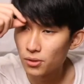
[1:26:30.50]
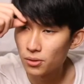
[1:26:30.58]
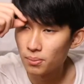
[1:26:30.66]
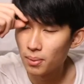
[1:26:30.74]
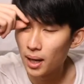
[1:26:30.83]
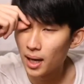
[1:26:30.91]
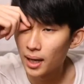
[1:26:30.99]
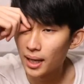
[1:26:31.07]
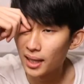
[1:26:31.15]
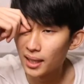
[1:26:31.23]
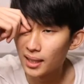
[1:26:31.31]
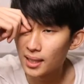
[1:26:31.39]
to
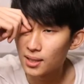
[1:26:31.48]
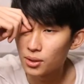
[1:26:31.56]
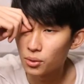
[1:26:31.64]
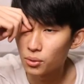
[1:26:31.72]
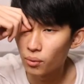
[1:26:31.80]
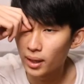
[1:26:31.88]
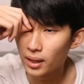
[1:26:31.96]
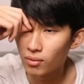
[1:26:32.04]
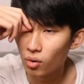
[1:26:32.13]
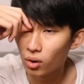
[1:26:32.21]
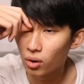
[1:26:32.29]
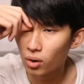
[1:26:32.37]
buy. That's great
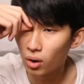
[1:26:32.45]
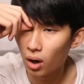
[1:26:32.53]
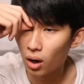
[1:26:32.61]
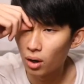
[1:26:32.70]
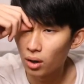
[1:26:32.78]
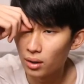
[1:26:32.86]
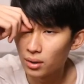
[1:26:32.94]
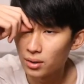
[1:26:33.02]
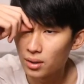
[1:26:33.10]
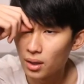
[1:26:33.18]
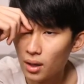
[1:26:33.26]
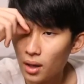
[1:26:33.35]
for calls.
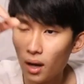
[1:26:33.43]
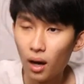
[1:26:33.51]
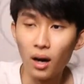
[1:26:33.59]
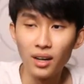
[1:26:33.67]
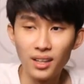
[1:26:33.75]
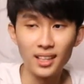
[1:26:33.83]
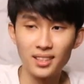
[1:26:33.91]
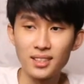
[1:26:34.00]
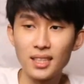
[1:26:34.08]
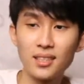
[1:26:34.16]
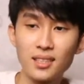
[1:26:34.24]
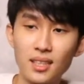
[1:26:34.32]
Yeah,
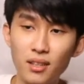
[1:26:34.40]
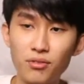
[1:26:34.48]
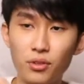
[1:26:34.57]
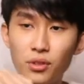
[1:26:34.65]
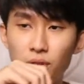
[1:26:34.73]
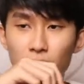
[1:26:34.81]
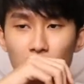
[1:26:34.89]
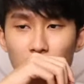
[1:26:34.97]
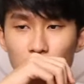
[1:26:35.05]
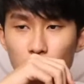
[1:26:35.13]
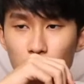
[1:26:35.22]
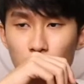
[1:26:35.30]
stay safe for you guys
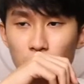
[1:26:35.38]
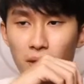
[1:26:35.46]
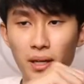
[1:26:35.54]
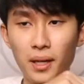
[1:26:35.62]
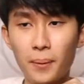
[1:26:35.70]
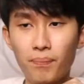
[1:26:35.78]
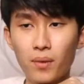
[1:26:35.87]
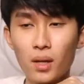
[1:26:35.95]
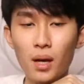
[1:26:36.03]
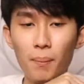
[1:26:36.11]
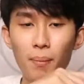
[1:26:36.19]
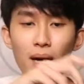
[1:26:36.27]
too, yeah?
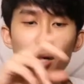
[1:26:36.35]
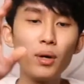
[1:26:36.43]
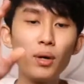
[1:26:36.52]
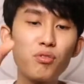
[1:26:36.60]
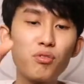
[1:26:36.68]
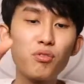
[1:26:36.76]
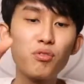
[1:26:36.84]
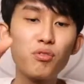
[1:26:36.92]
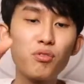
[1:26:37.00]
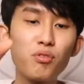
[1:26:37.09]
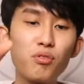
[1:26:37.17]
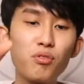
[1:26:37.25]
By the way, for
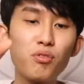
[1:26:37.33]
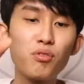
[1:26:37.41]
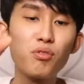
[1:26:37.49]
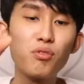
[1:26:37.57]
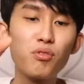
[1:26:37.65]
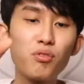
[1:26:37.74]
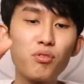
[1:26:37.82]
calls, I'm going to